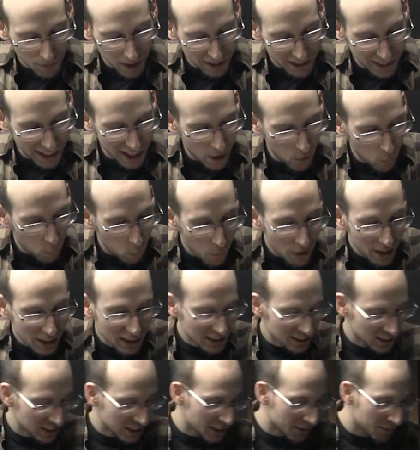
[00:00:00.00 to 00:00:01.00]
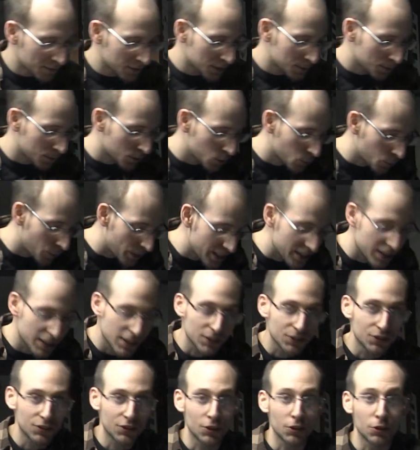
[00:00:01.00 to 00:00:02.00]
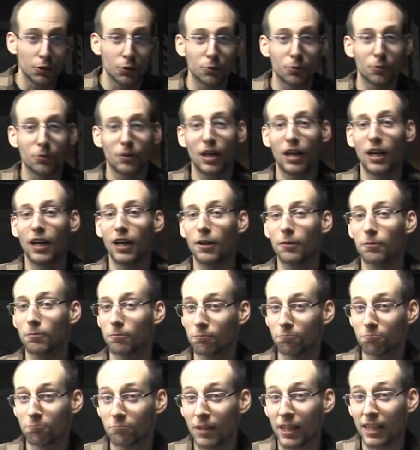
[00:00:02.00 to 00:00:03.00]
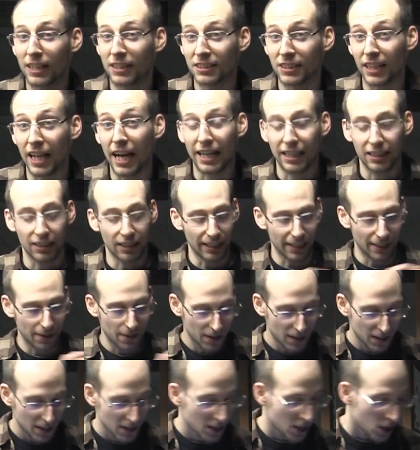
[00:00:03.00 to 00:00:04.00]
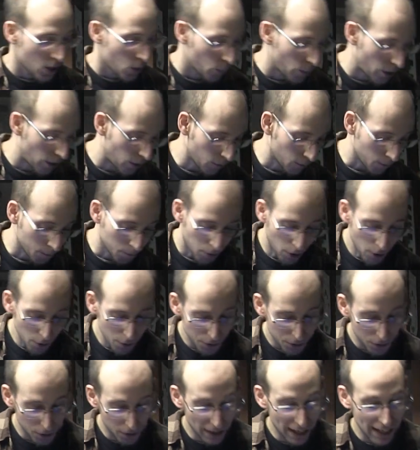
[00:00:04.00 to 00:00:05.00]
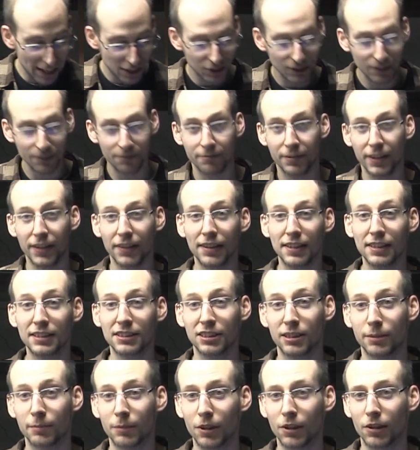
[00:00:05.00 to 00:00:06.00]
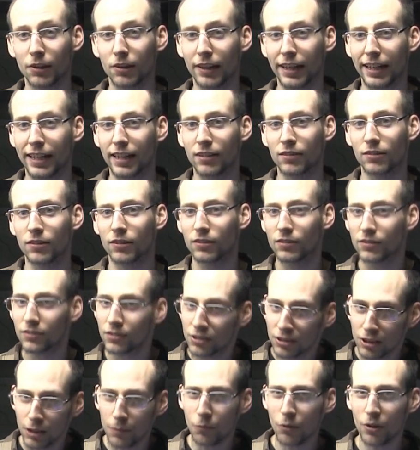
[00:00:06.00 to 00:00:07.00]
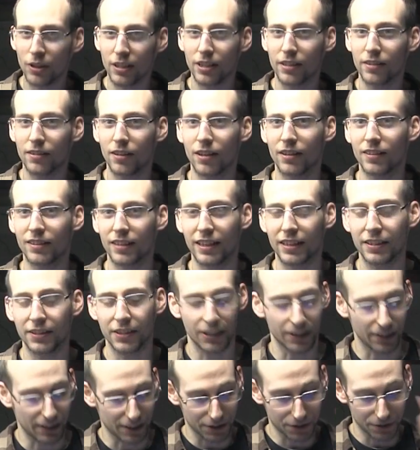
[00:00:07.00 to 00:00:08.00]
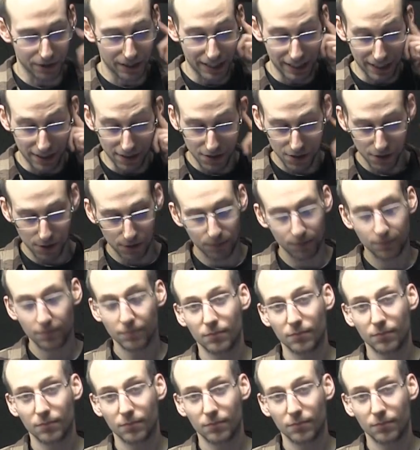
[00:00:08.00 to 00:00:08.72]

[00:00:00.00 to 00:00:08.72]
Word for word: Now, what is the difference between these two uh, exactly? Well, both are actually very similar in somewhat uh, in their ingredients.